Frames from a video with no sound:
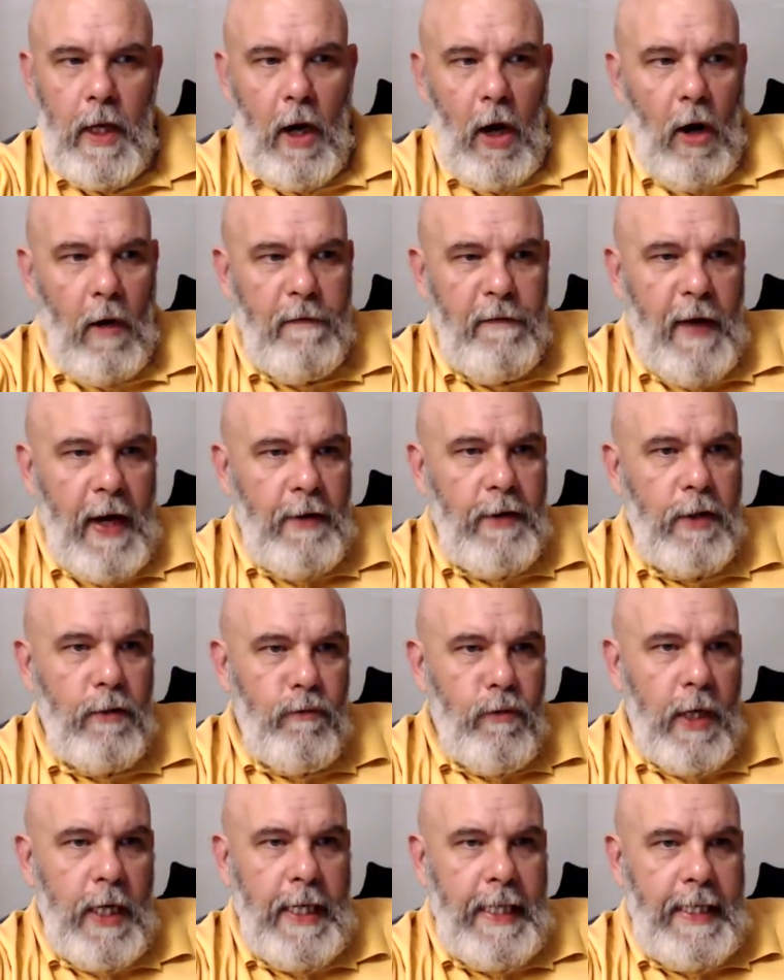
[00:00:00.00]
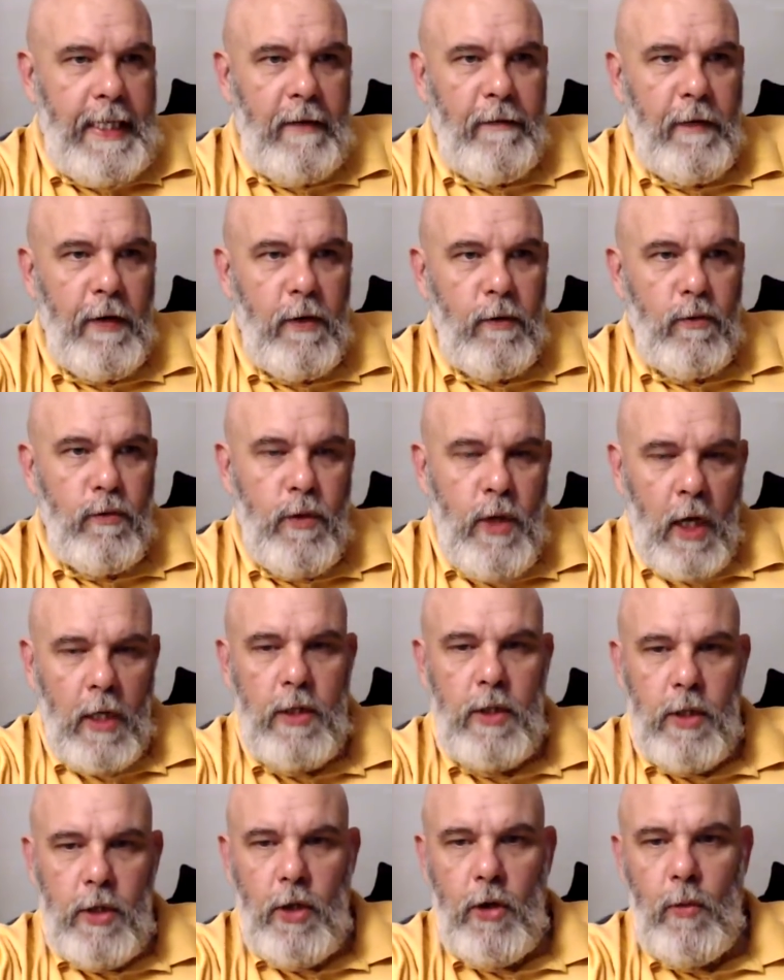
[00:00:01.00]
I found it really difficult not
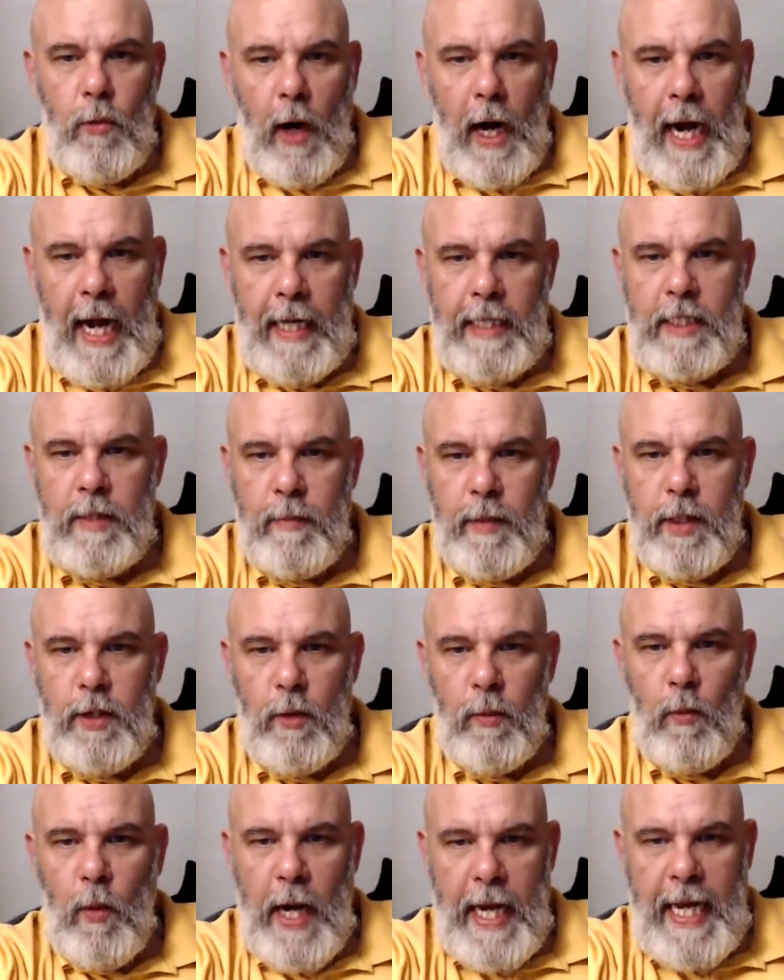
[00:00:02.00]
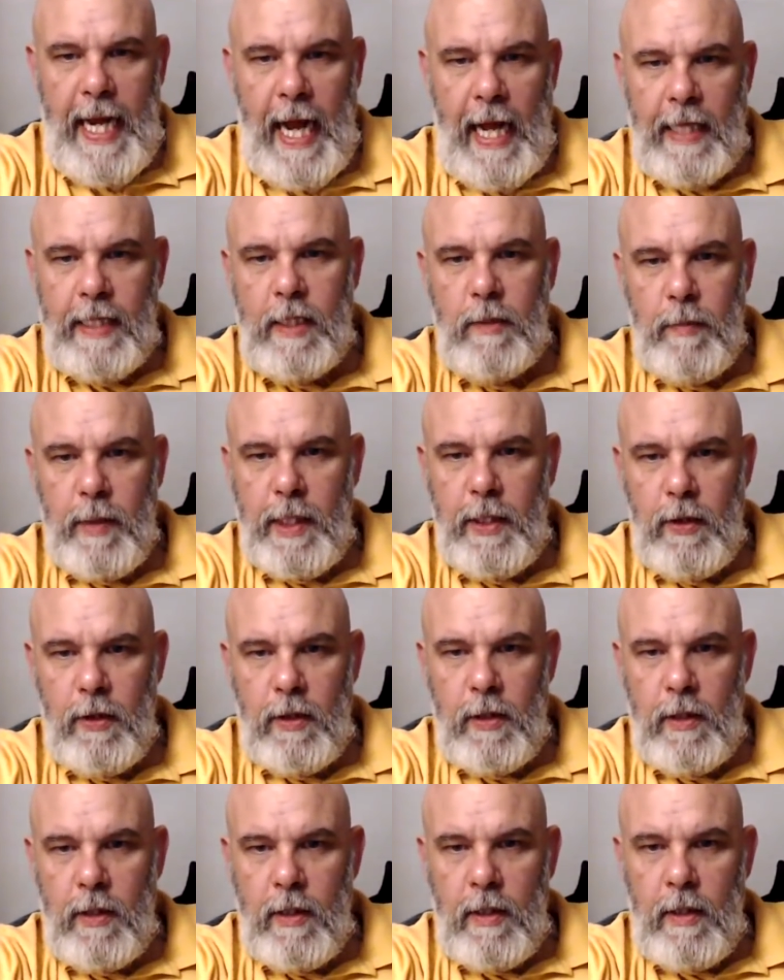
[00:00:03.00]
to do what had to be done when it had to be
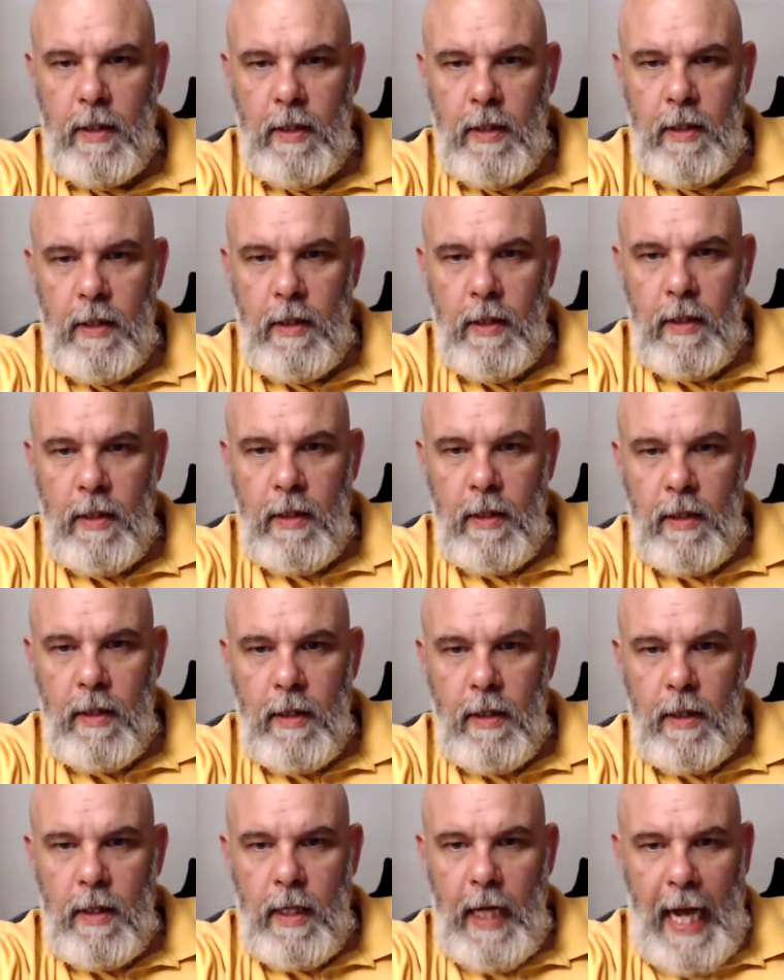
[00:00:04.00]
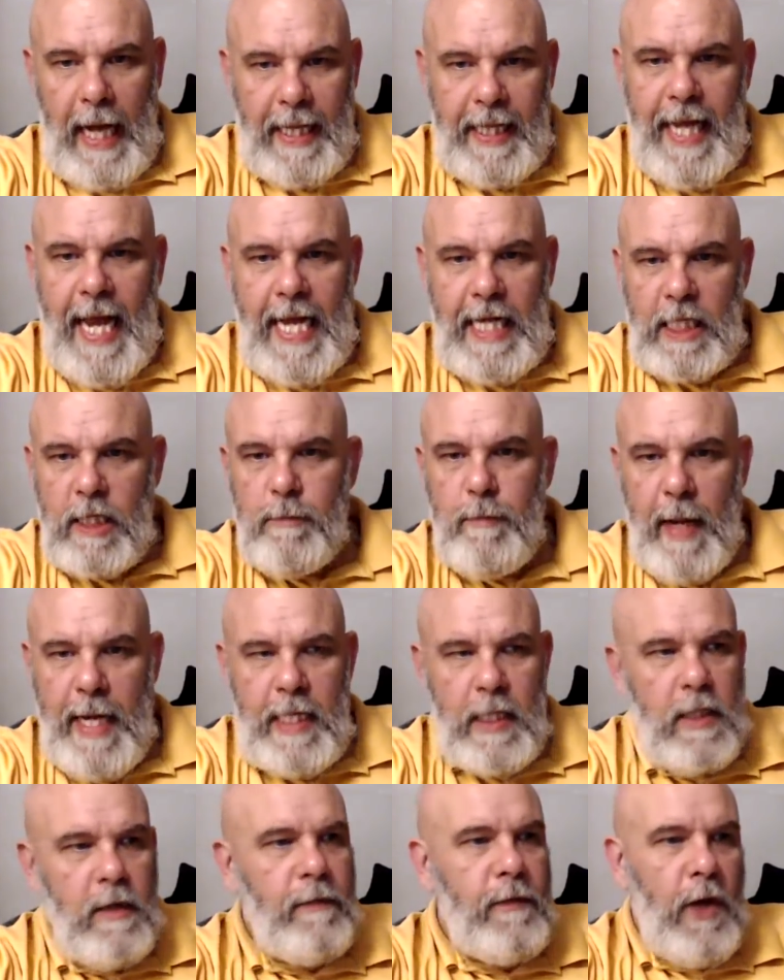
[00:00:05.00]
done, at the
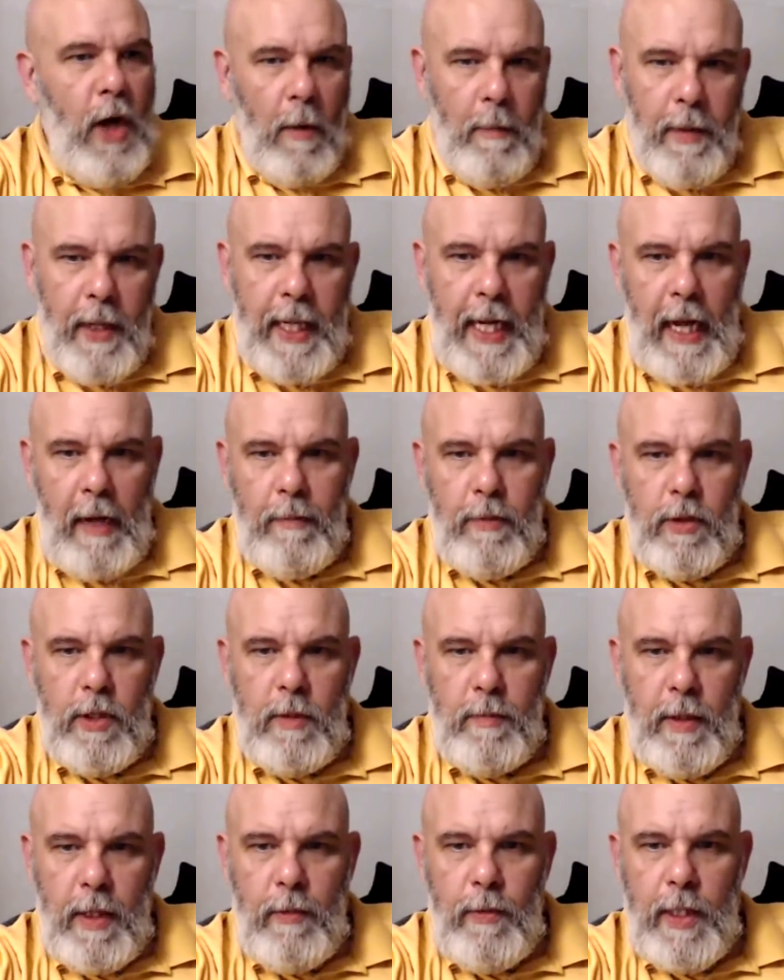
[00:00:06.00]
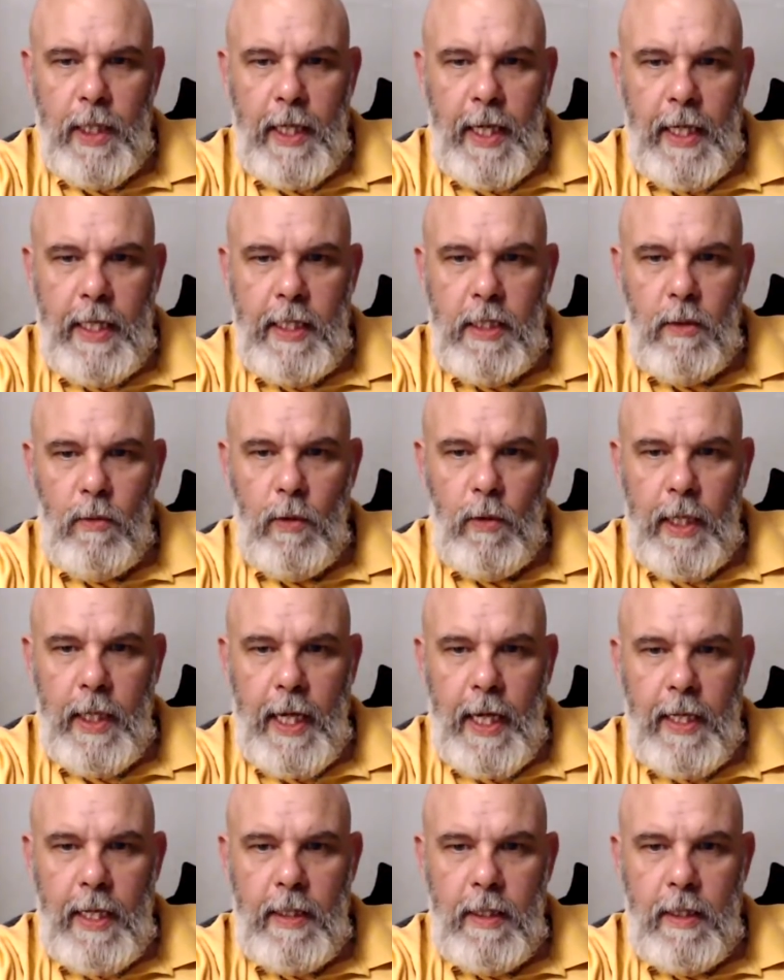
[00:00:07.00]
expense of not being able to be with the kids the
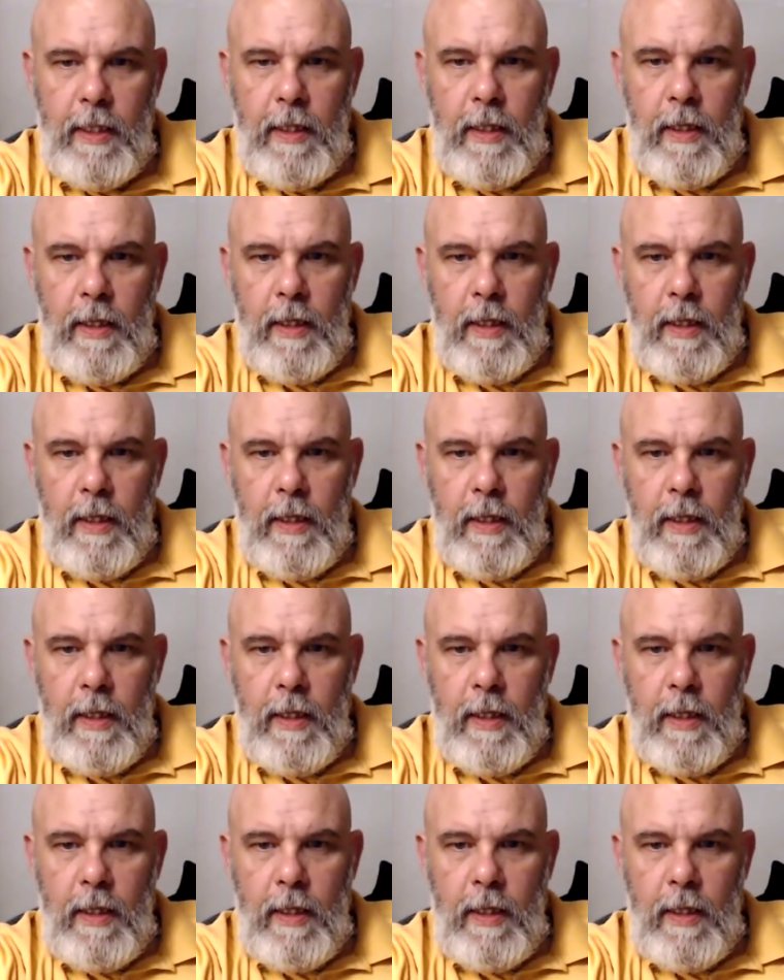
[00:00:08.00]
weekend.